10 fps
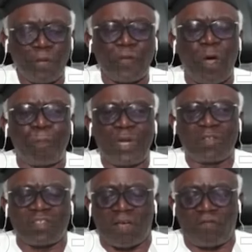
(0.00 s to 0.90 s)
both
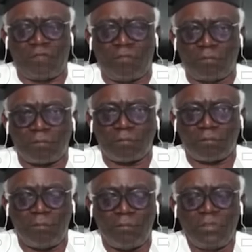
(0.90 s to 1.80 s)
companies have
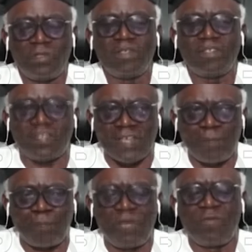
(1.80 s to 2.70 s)

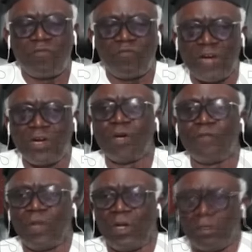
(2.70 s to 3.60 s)
sent me very
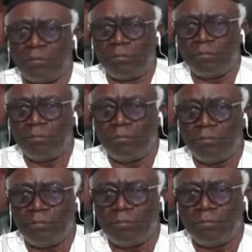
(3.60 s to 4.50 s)
revealing
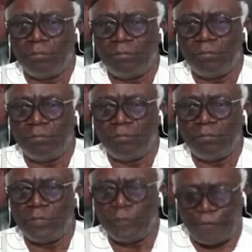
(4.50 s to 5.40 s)

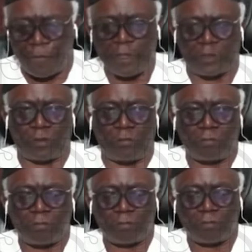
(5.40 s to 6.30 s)
information.
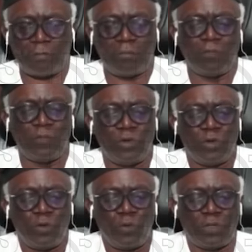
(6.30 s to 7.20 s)

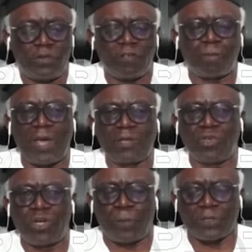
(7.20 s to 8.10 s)
With
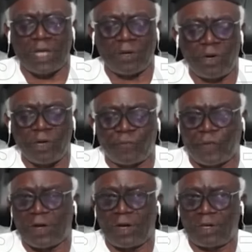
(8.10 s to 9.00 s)
respect to the Port Harcourt
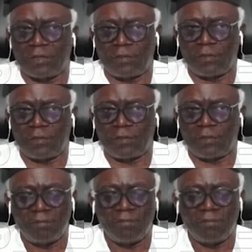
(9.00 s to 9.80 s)
refineries,